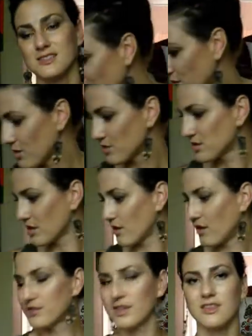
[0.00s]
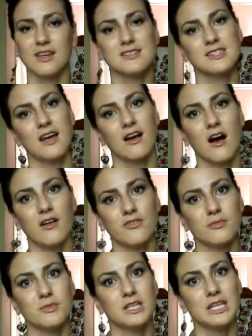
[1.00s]
So those are all the things that I got
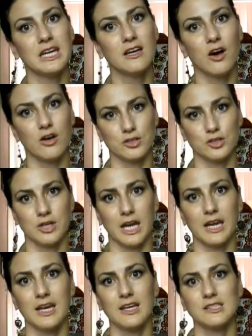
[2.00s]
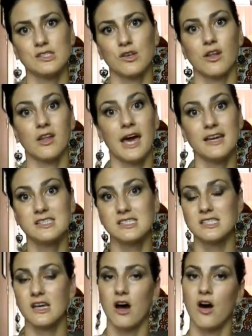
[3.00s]
from Clean Cauldron. So the last
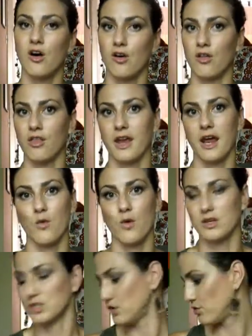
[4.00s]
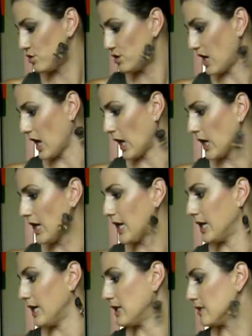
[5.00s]
haul that I want to share
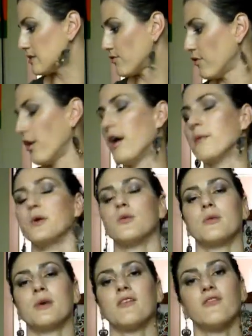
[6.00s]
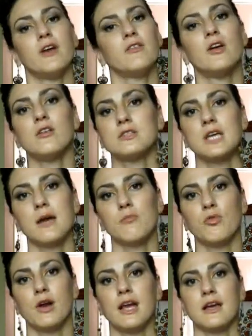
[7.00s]
is from one of my favorite
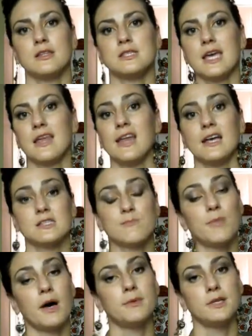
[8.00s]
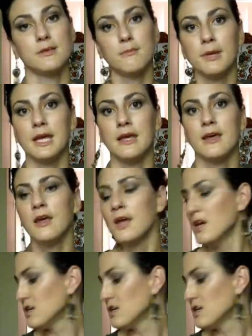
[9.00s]
all-time brands, and that's Bubble & Bee.